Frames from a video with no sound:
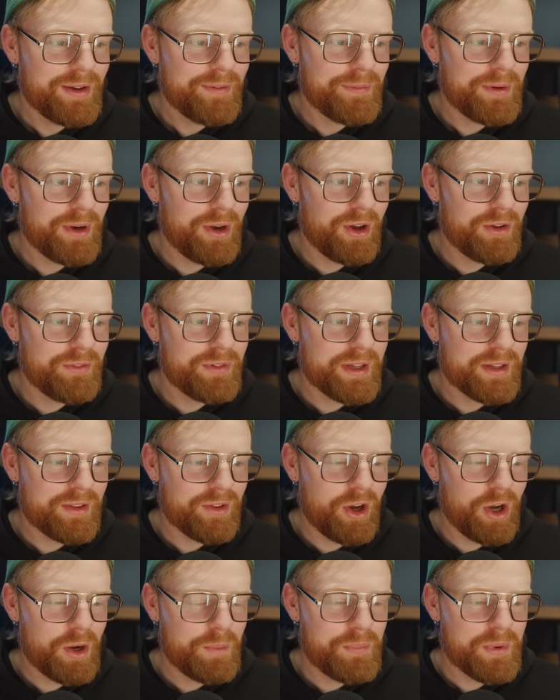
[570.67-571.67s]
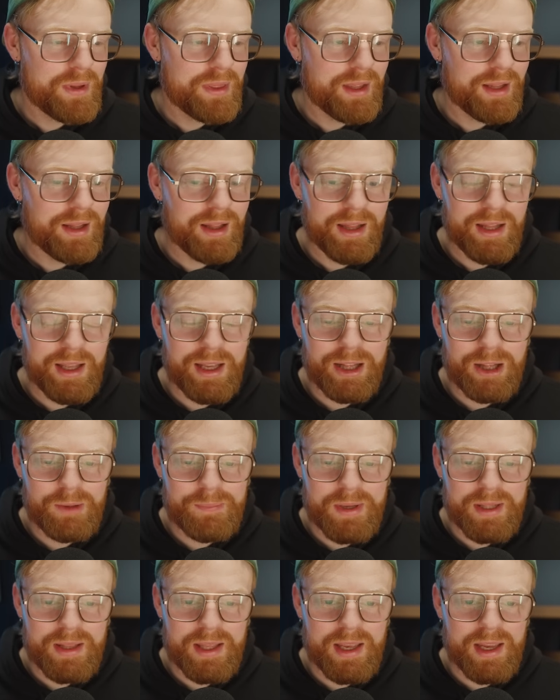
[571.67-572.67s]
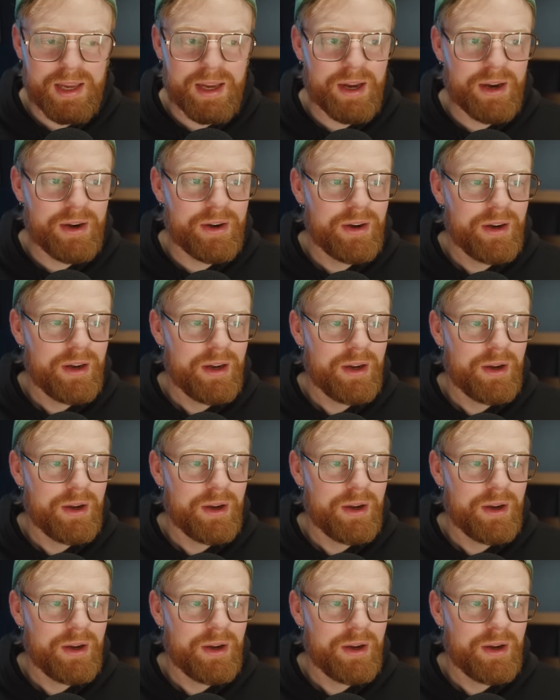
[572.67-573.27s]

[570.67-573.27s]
We love it. Up with it a little bit here.